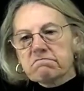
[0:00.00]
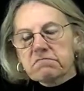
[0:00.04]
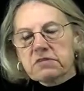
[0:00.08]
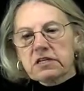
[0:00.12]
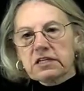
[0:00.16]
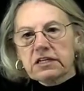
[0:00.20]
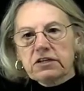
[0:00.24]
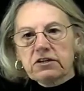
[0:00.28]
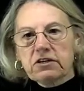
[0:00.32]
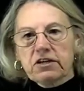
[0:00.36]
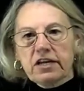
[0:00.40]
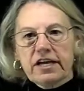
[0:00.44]

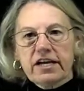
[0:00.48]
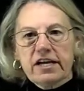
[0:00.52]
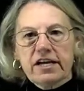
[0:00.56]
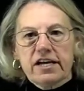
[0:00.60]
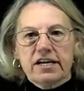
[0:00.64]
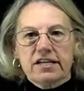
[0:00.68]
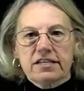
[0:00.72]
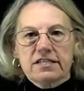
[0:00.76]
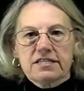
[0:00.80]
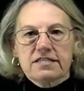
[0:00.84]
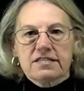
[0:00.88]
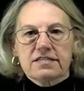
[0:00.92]
clearly
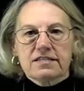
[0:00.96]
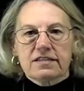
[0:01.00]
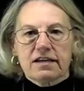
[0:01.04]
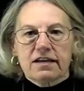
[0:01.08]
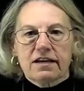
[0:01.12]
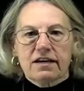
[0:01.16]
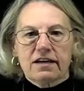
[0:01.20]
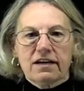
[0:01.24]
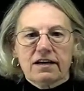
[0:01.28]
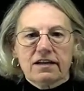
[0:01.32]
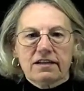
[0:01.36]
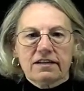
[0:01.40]
it's
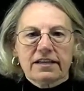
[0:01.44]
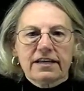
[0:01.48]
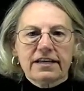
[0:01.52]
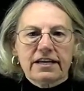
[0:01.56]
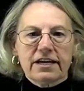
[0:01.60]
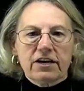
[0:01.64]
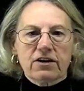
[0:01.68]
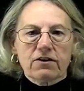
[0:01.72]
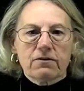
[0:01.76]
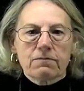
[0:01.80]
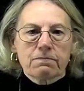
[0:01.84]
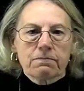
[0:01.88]

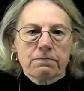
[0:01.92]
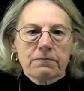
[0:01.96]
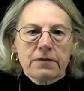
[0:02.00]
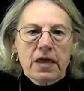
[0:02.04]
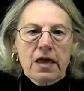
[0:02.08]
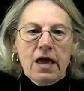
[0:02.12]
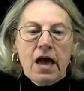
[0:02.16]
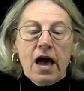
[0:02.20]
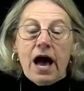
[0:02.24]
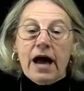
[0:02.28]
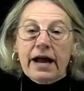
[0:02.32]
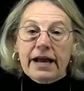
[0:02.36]
linear.
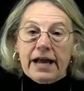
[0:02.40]
A